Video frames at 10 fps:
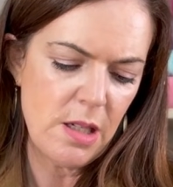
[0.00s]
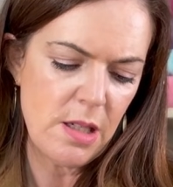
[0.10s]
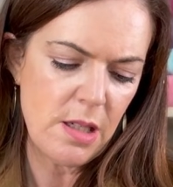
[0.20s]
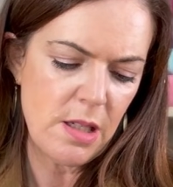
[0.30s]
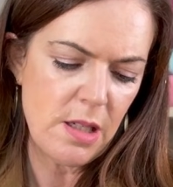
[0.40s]

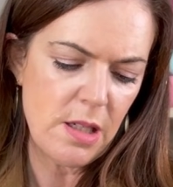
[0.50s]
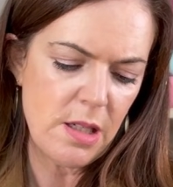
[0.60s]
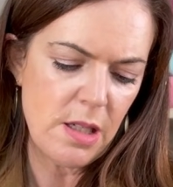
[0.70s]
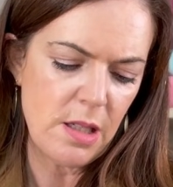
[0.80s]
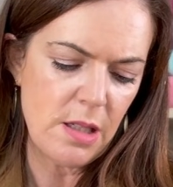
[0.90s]
don't think it
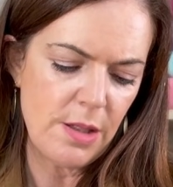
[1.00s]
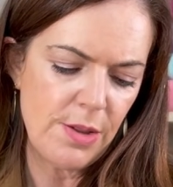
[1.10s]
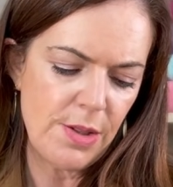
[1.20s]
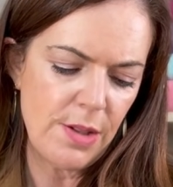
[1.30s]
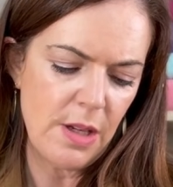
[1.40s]

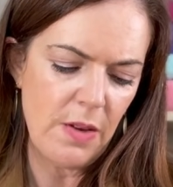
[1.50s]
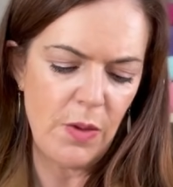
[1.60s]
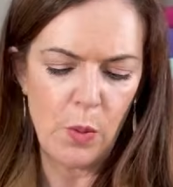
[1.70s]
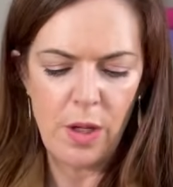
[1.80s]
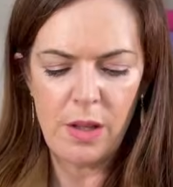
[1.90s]
does have
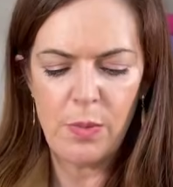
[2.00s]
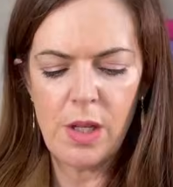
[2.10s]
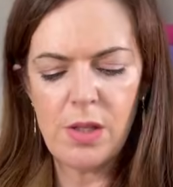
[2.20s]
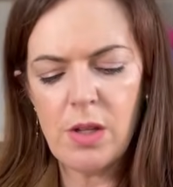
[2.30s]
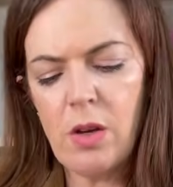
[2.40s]
the width.
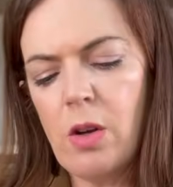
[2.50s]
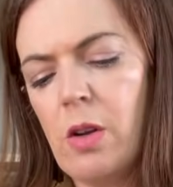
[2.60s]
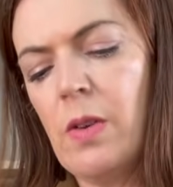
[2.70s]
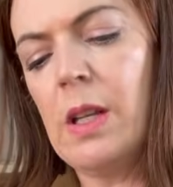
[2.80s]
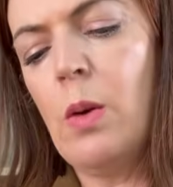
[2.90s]
It's not
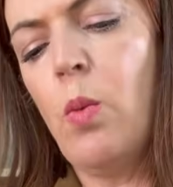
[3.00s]
overly